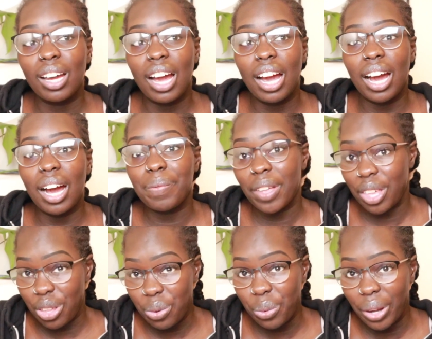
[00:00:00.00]
that
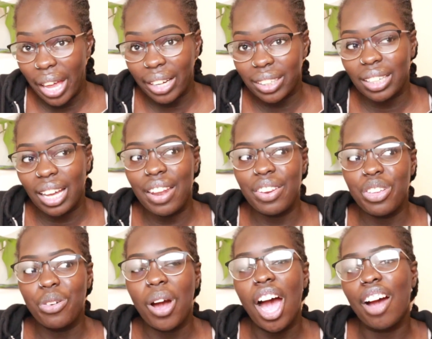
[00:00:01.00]
you get, and
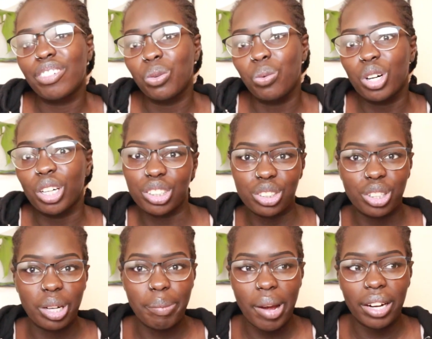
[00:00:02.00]
you have to work a certain
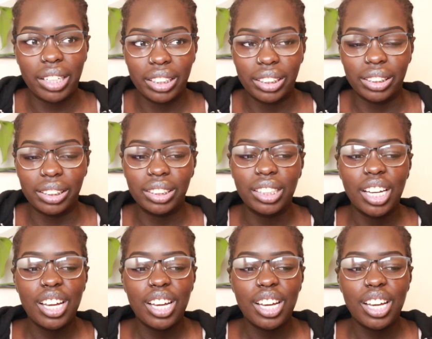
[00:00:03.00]
amount of years.